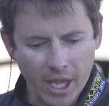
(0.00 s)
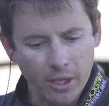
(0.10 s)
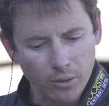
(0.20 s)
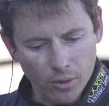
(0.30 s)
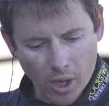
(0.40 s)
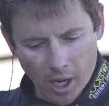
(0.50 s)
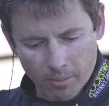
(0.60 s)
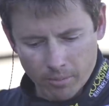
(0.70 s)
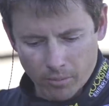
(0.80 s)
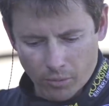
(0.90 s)
the new
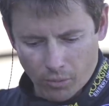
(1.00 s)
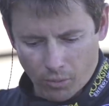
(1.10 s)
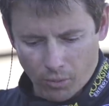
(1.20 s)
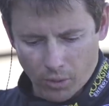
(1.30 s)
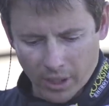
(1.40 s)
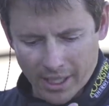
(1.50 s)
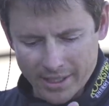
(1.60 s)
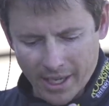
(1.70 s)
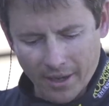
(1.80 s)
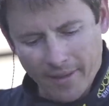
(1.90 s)
sport of drifting. It's really a
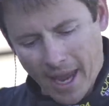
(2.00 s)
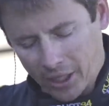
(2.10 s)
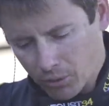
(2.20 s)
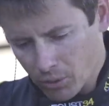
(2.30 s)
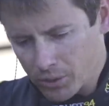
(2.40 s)
lot different than when I